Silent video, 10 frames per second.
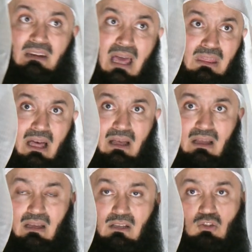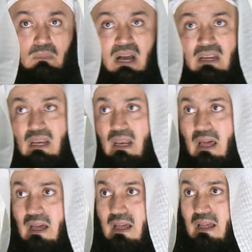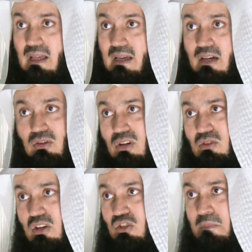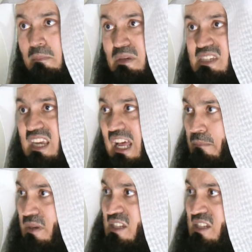another. Subhanallah. Are you not going to be busy helping